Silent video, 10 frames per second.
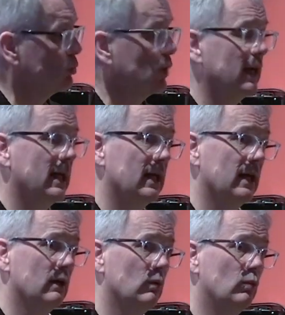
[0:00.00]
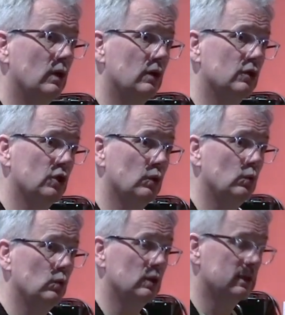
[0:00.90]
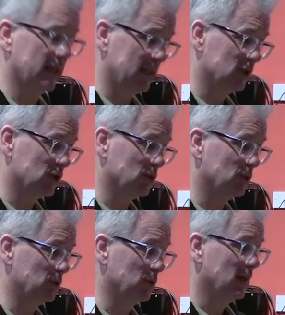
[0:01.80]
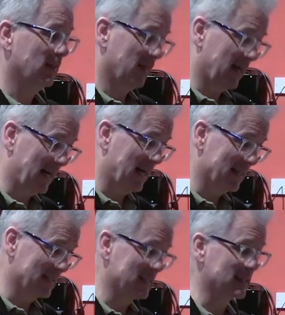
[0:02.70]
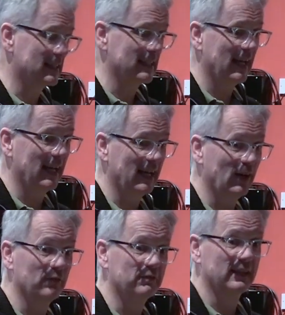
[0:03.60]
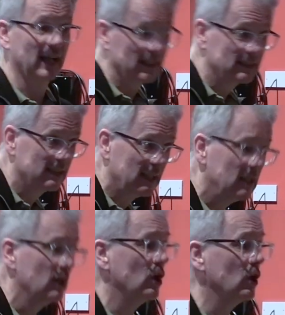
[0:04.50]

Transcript: way, we're told, into the hands of Gandhi,